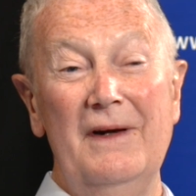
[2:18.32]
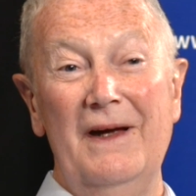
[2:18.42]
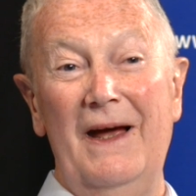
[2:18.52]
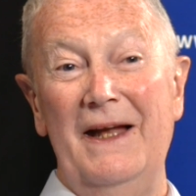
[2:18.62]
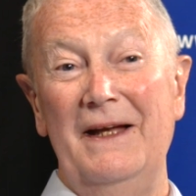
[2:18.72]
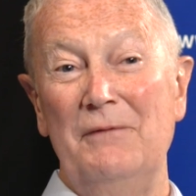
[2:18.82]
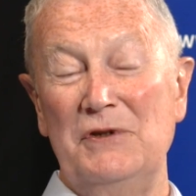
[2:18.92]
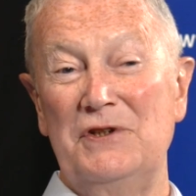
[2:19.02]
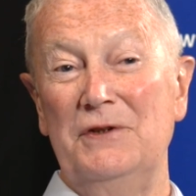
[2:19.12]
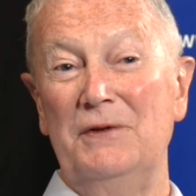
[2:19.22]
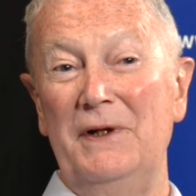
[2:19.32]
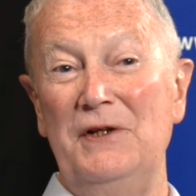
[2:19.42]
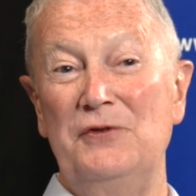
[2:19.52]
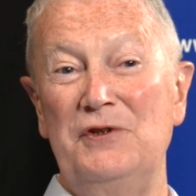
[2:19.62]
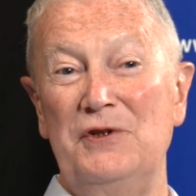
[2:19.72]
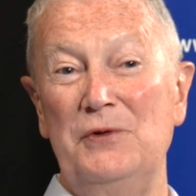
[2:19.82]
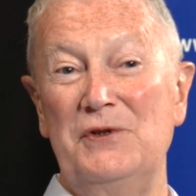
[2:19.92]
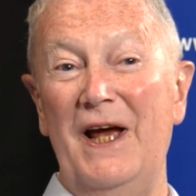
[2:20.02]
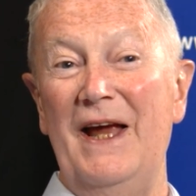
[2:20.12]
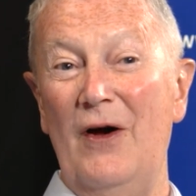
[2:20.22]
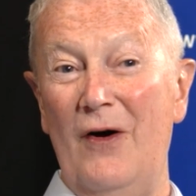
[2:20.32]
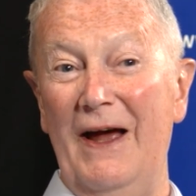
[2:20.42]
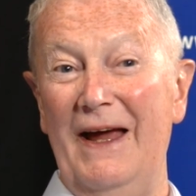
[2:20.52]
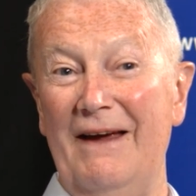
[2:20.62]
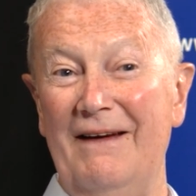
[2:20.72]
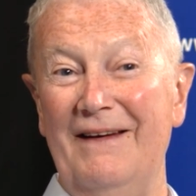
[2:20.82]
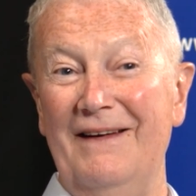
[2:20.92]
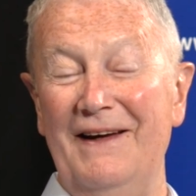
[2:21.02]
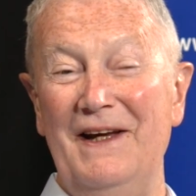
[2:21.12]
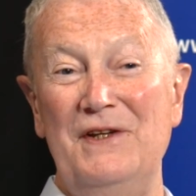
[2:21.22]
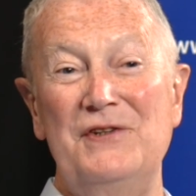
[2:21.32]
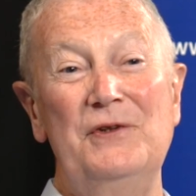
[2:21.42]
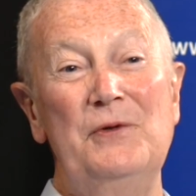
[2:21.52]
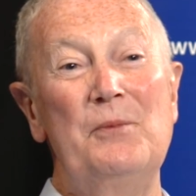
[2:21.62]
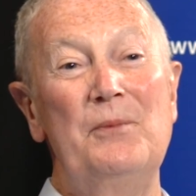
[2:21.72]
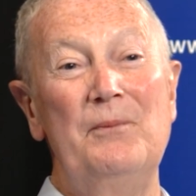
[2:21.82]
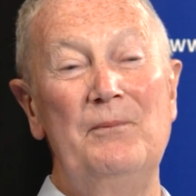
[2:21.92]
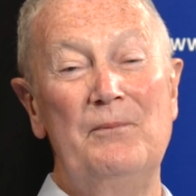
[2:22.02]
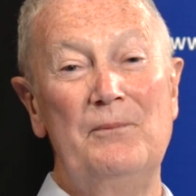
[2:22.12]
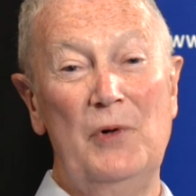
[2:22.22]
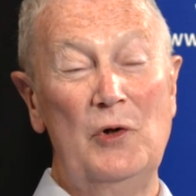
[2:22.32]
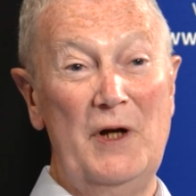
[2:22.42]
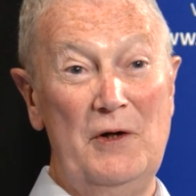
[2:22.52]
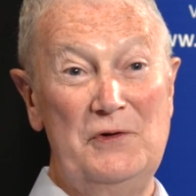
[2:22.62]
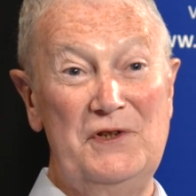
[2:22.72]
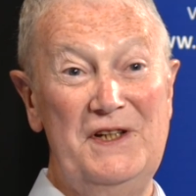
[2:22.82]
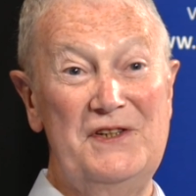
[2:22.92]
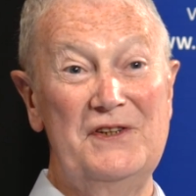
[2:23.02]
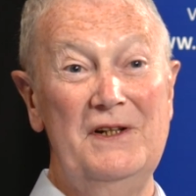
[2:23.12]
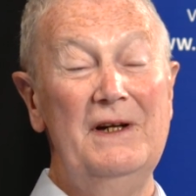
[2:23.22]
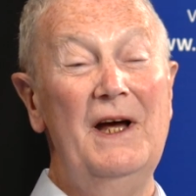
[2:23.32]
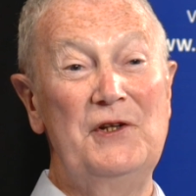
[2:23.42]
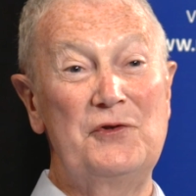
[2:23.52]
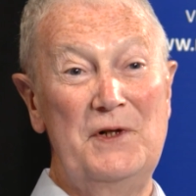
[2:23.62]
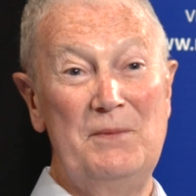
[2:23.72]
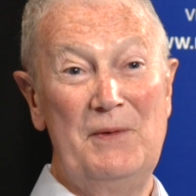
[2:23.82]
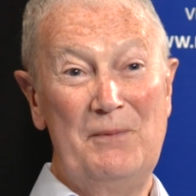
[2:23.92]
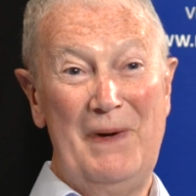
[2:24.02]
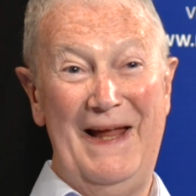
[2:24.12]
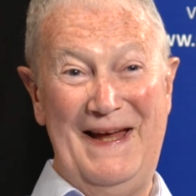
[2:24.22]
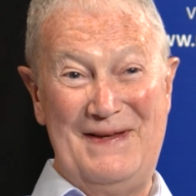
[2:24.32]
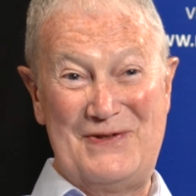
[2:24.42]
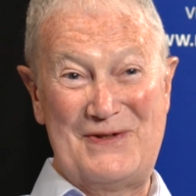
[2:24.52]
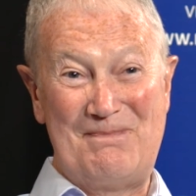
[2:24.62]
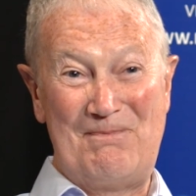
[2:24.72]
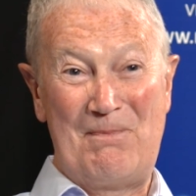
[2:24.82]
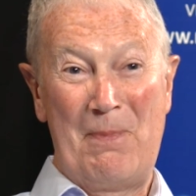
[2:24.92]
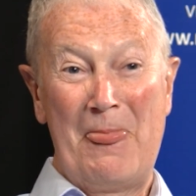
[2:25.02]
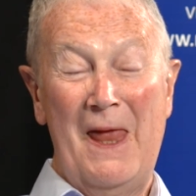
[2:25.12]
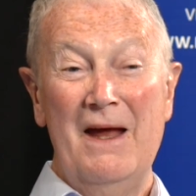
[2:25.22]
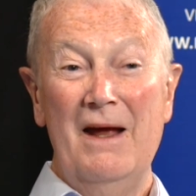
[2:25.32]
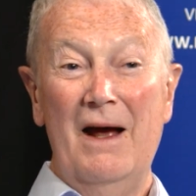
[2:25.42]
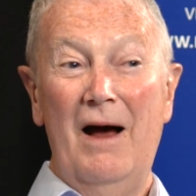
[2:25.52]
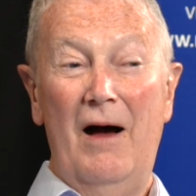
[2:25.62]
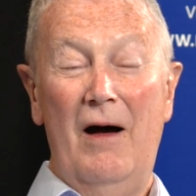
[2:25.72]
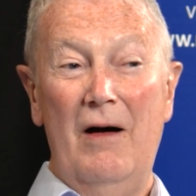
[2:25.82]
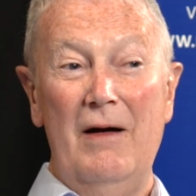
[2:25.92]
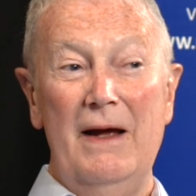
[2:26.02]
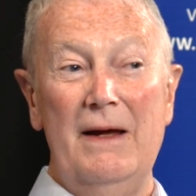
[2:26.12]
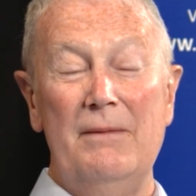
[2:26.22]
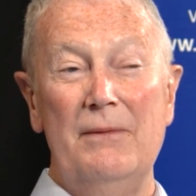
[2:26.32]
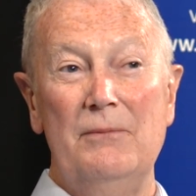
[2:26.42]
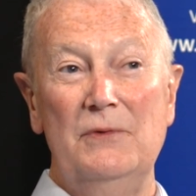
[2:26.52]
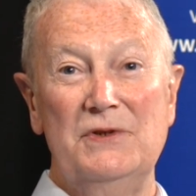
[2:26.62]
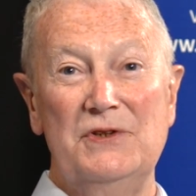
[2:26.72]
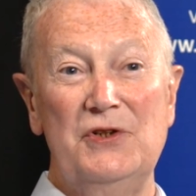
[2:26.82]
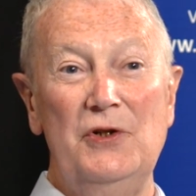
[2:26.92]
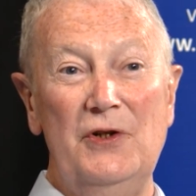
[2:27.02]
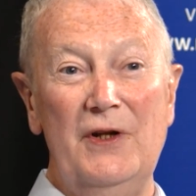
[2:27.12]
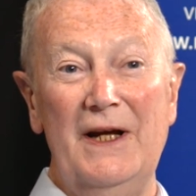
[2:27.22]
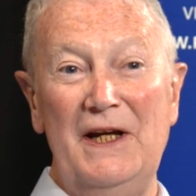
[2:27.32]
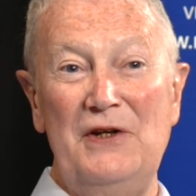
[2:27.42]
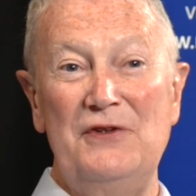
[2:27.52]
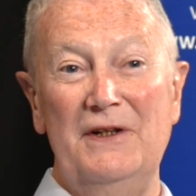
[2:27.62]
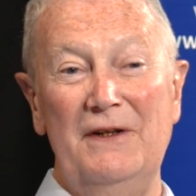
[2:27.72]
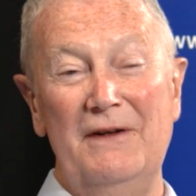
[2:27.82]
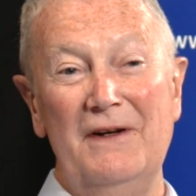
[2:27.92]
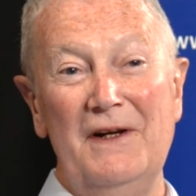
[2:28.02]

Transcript: And it was to introduce AI into prognosis and treatment plans. I was a certain age and